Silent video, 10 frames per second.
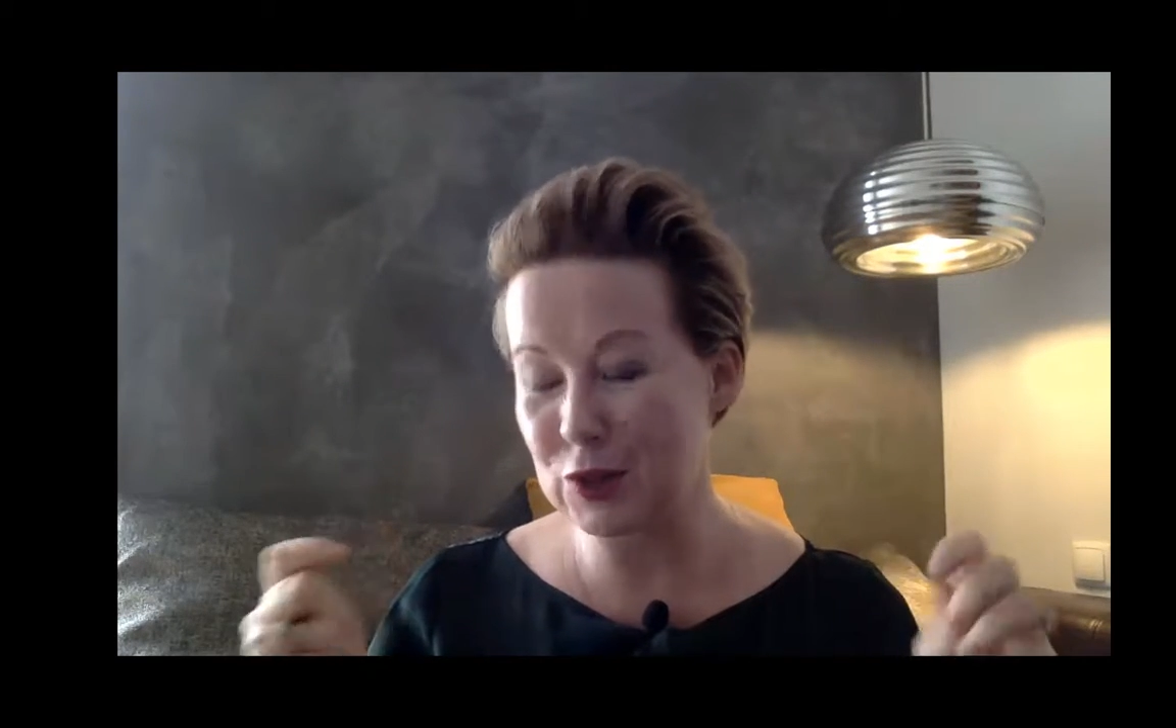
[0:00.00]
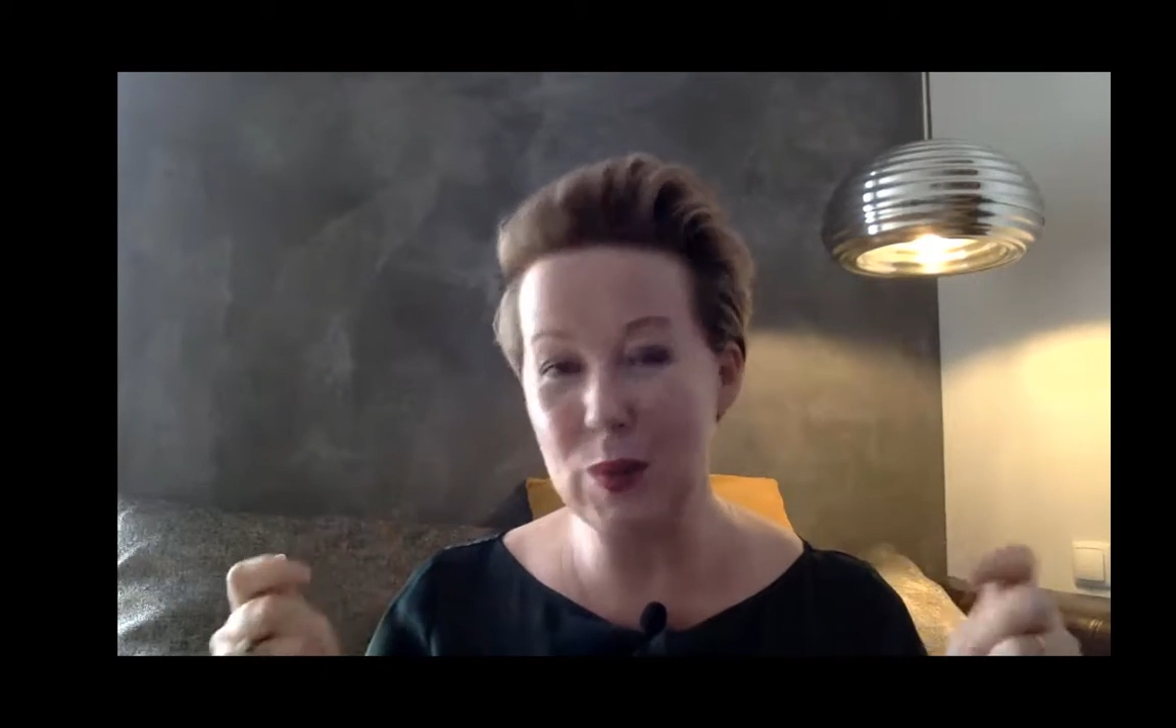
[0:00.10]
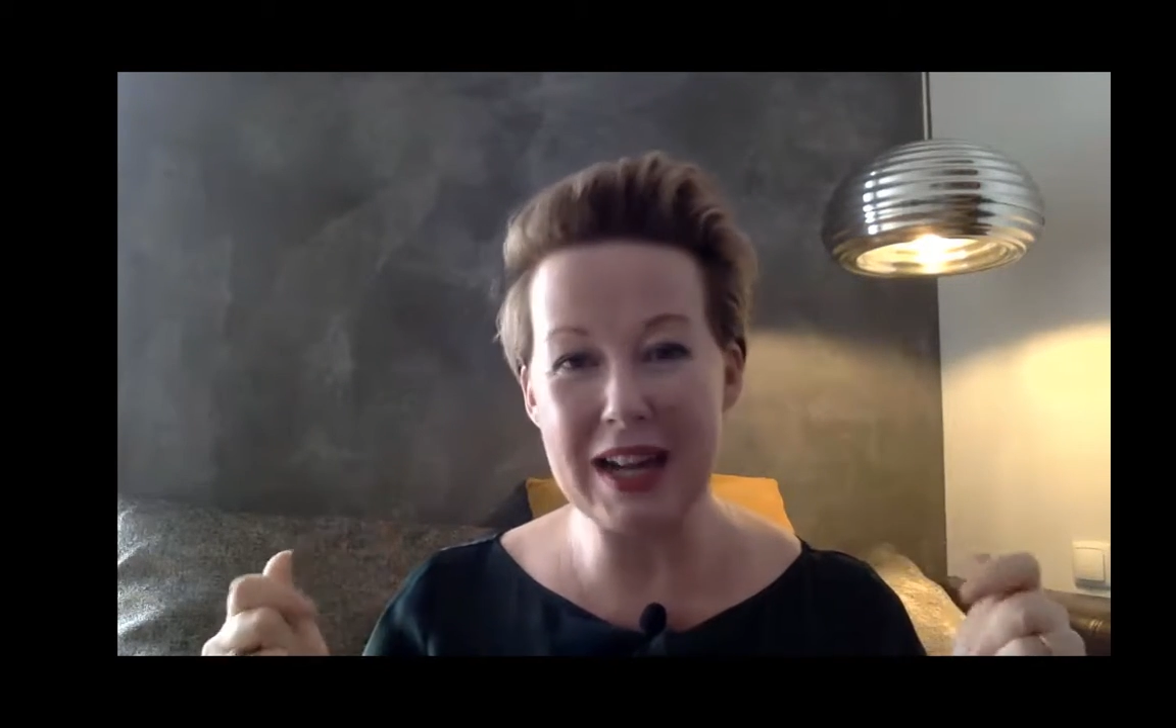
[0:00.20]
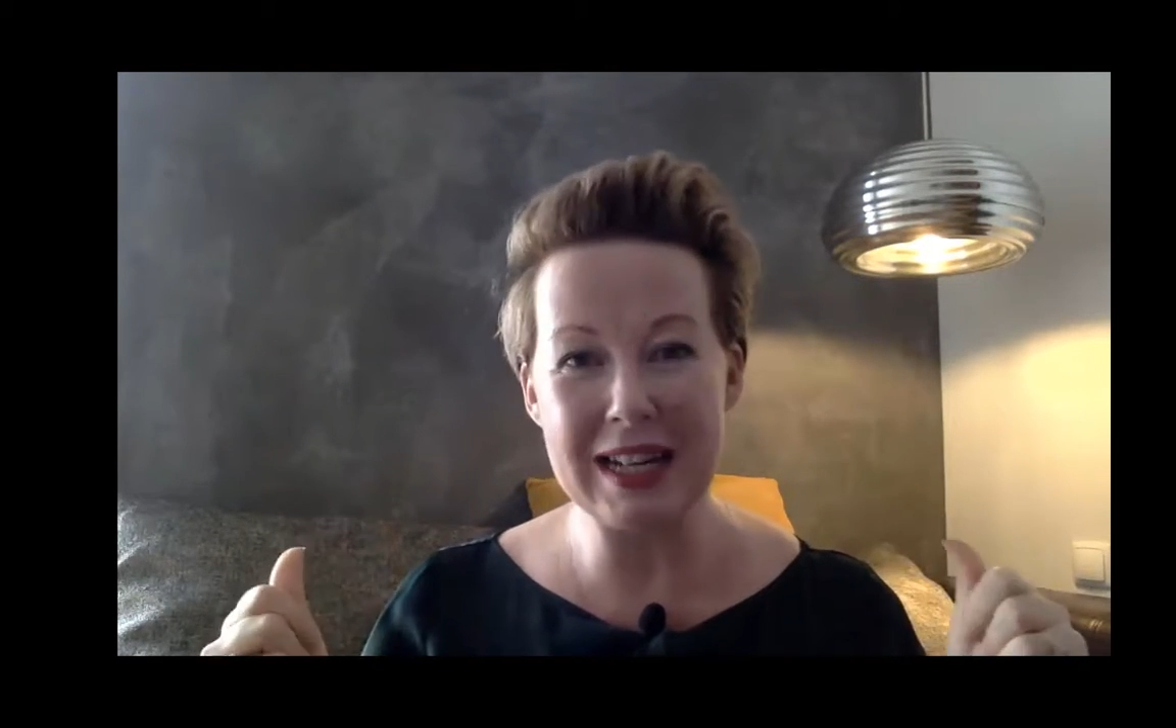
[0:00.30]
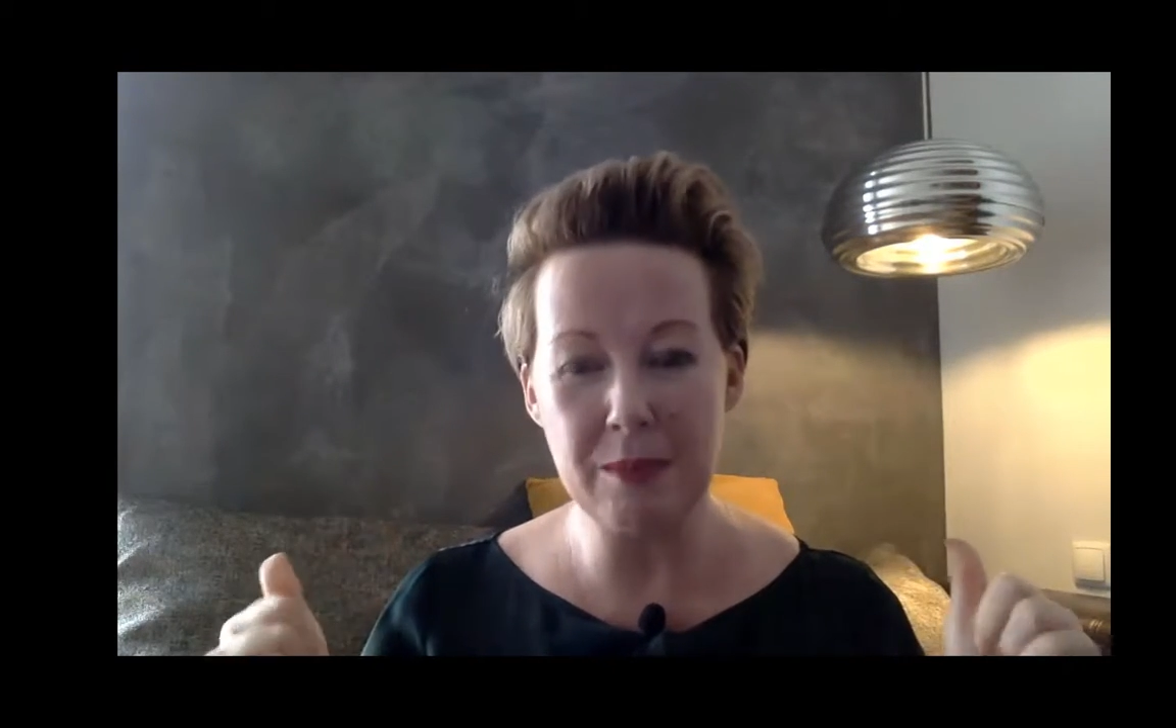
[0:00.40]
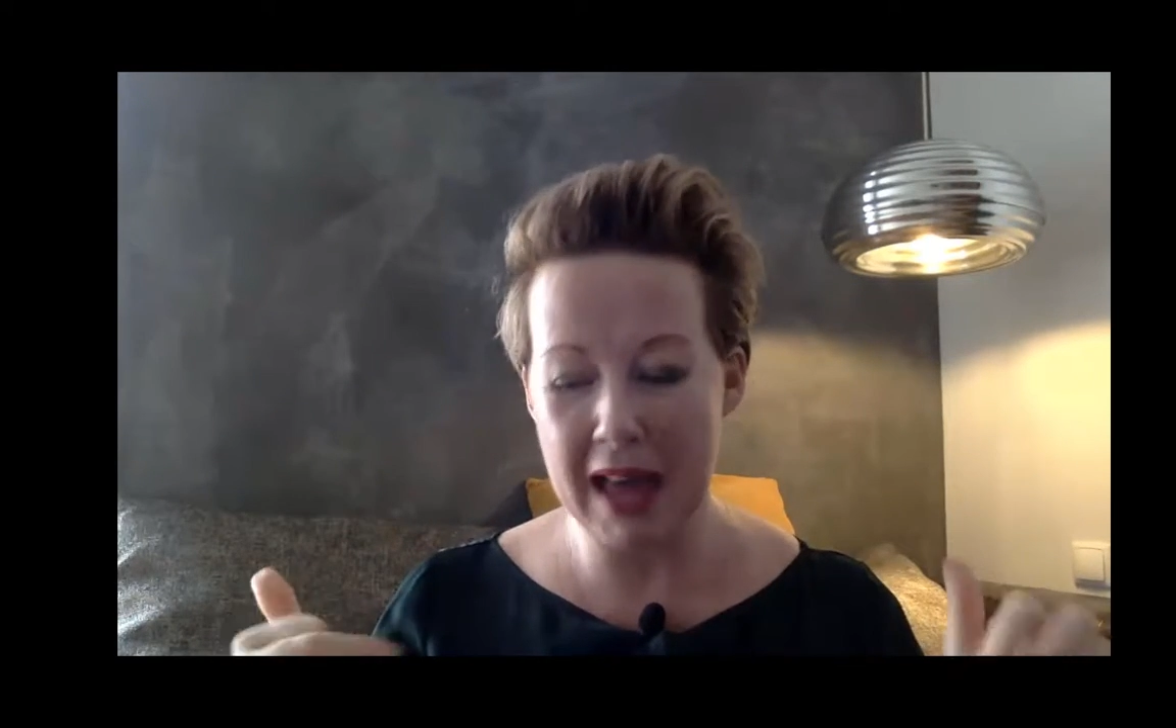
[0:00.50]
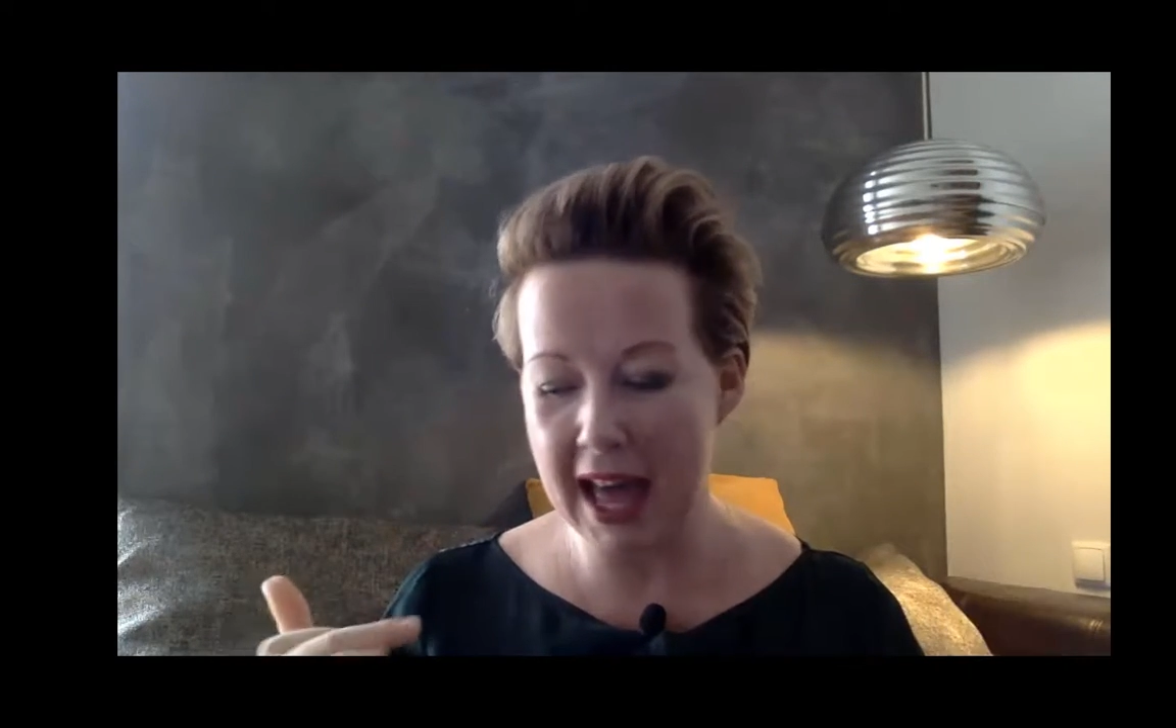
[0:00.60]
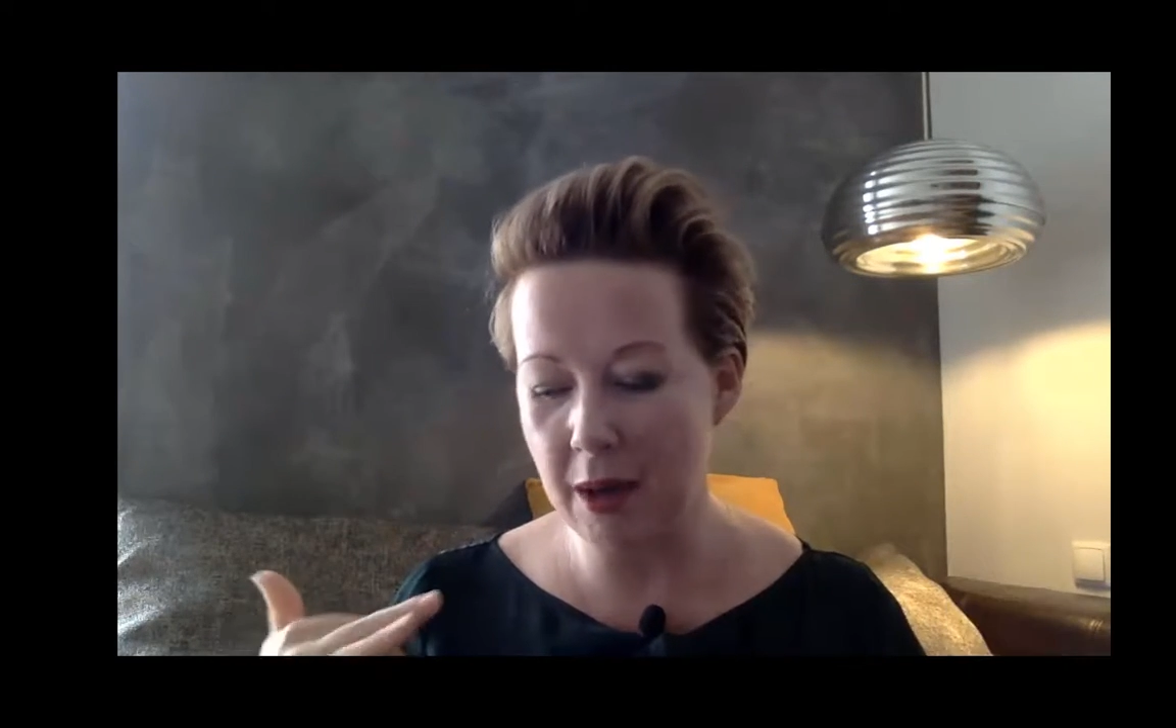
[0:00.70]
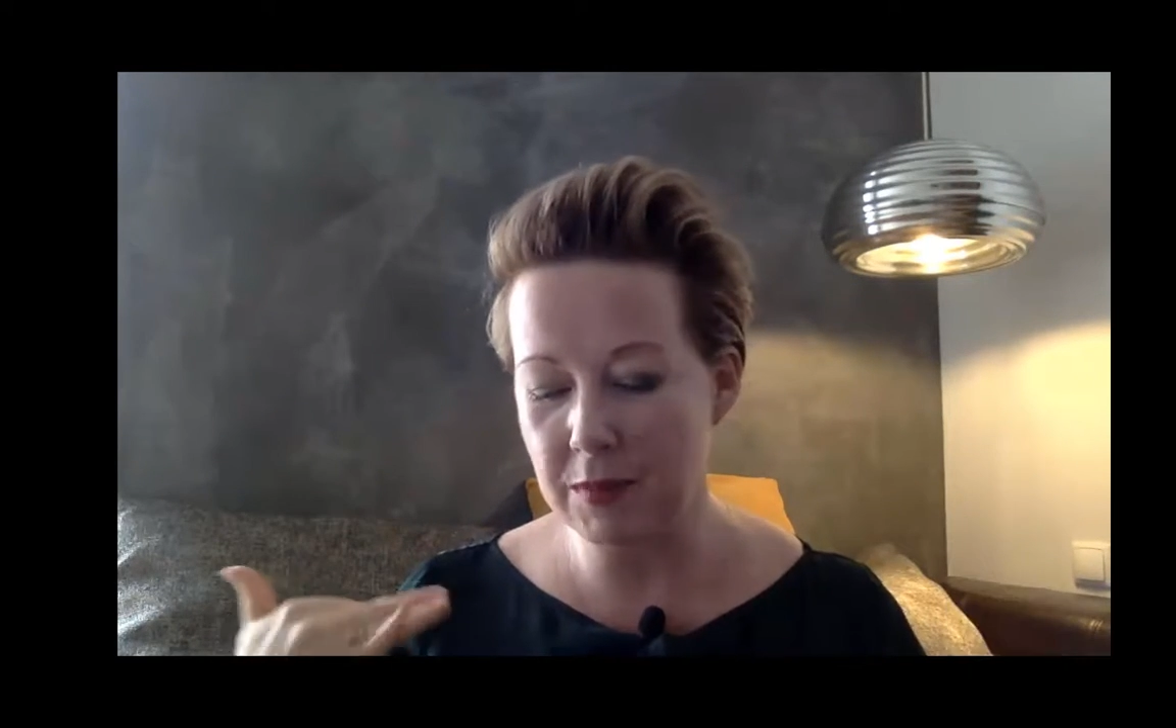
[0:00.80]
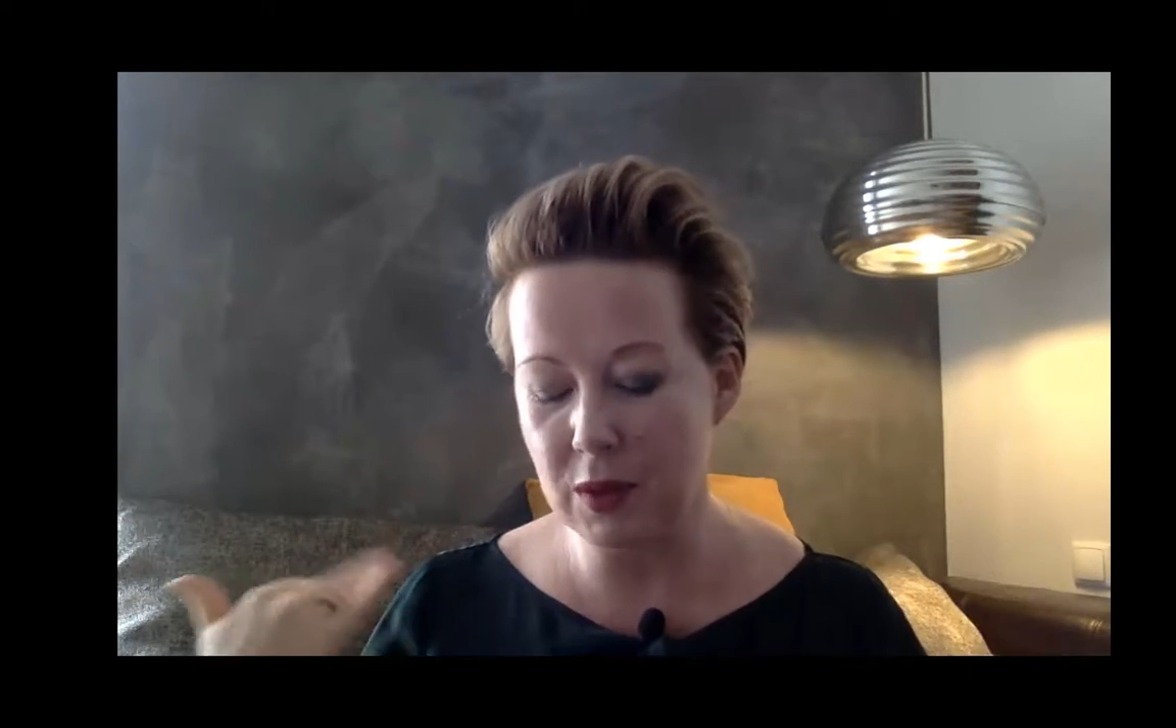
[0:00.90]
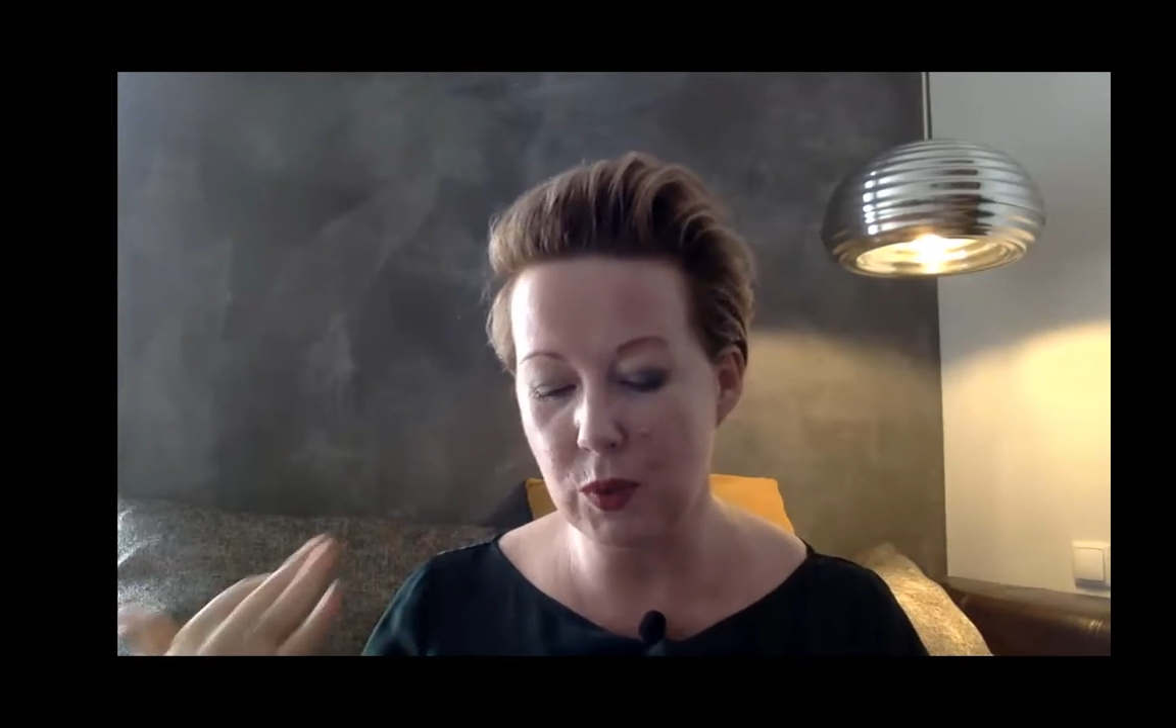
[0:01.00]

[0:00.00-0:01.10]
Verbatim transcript: sweaty palms.